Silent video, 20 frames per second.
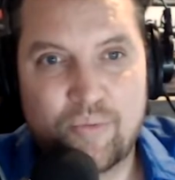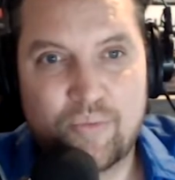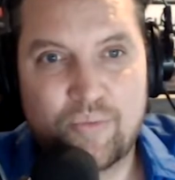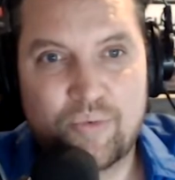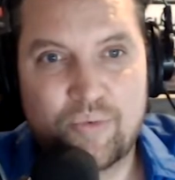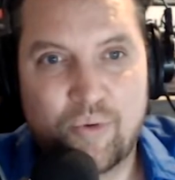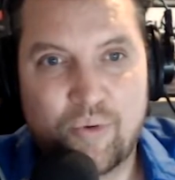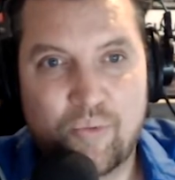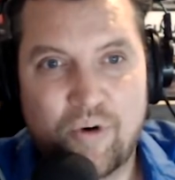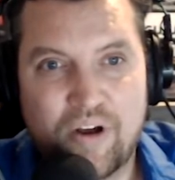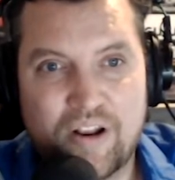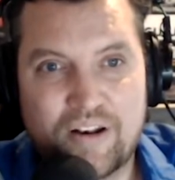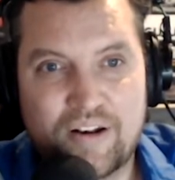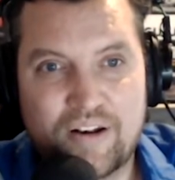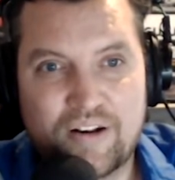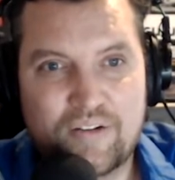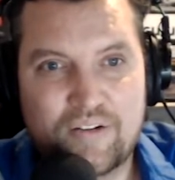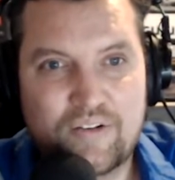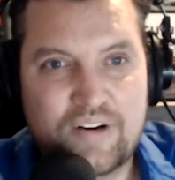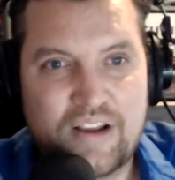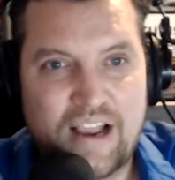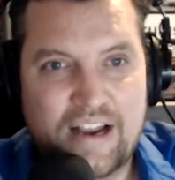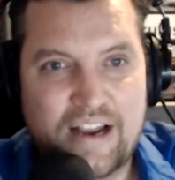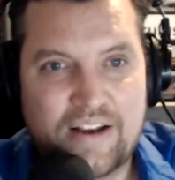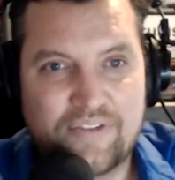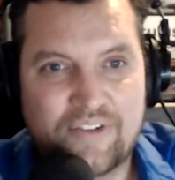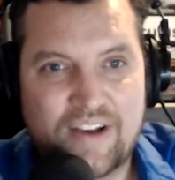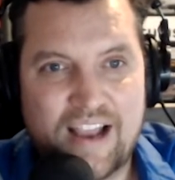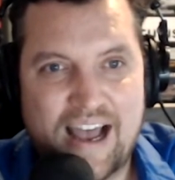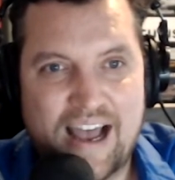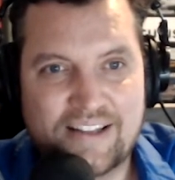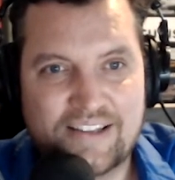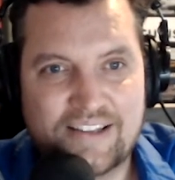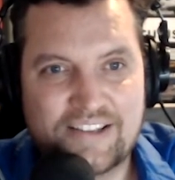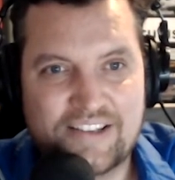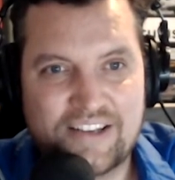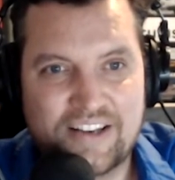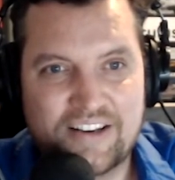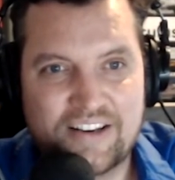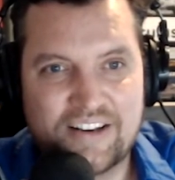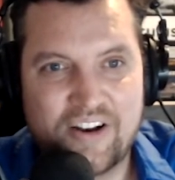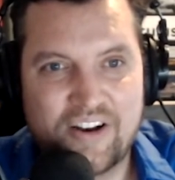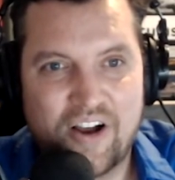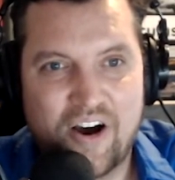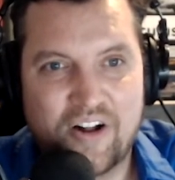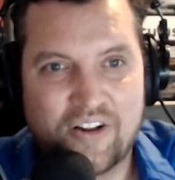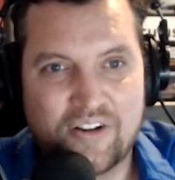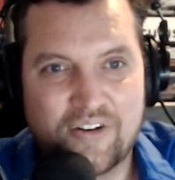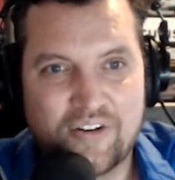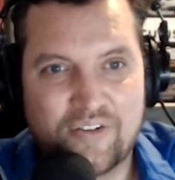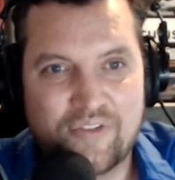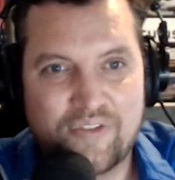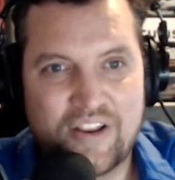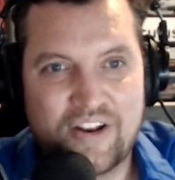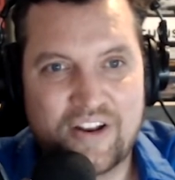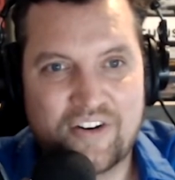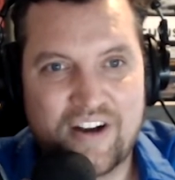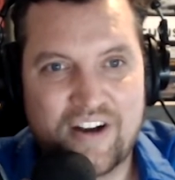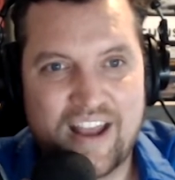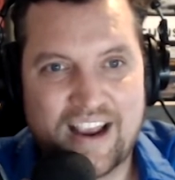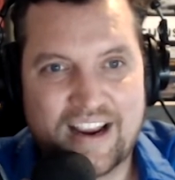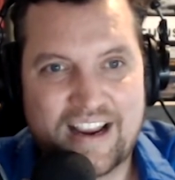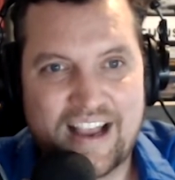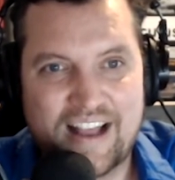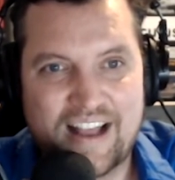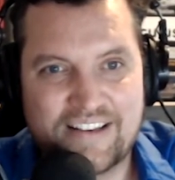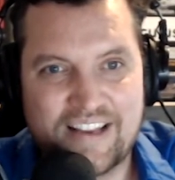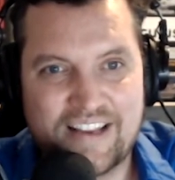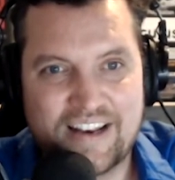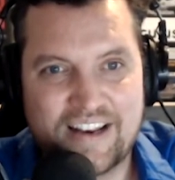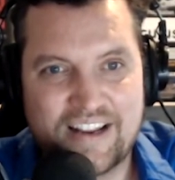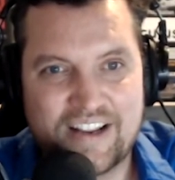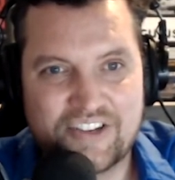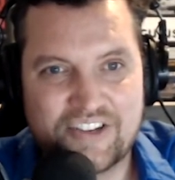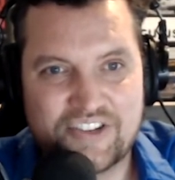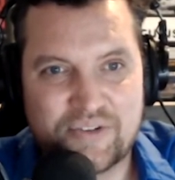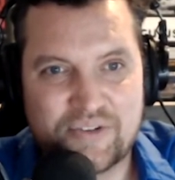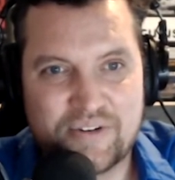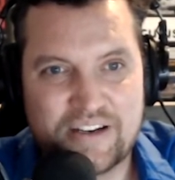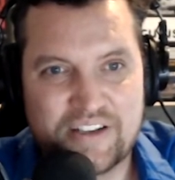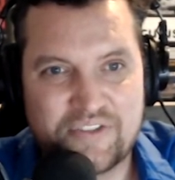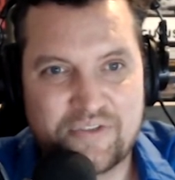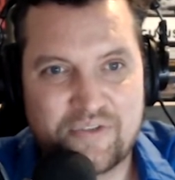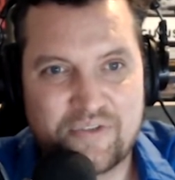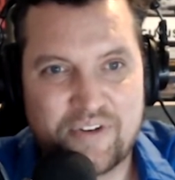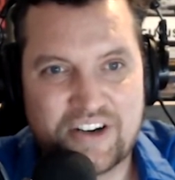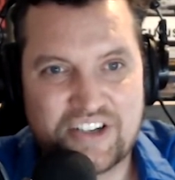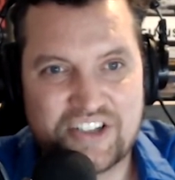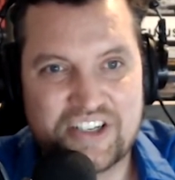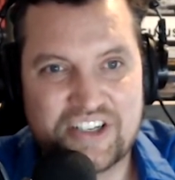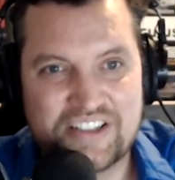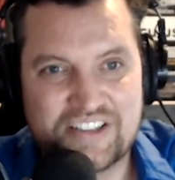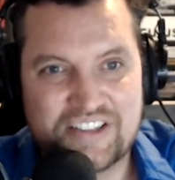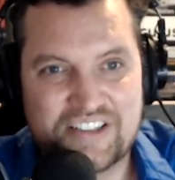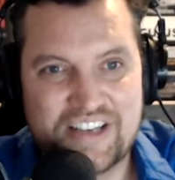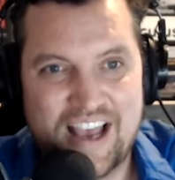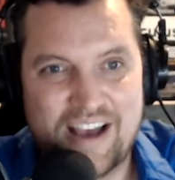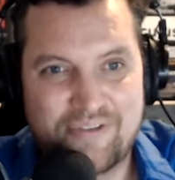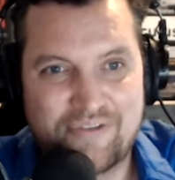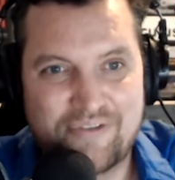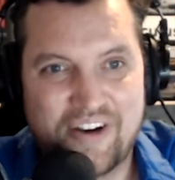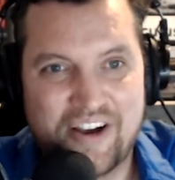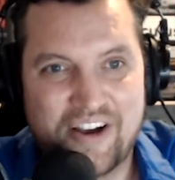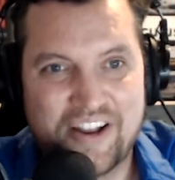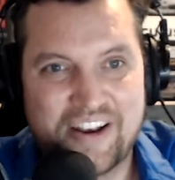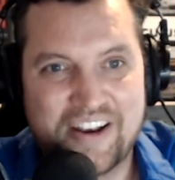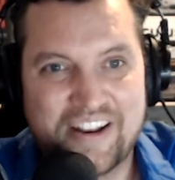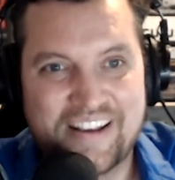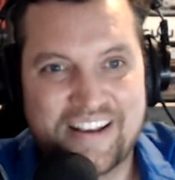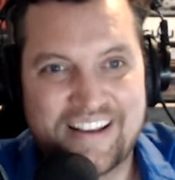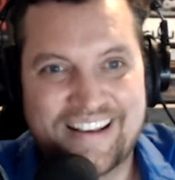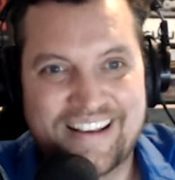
one kind of constant in all of internet content history is friction is not fun.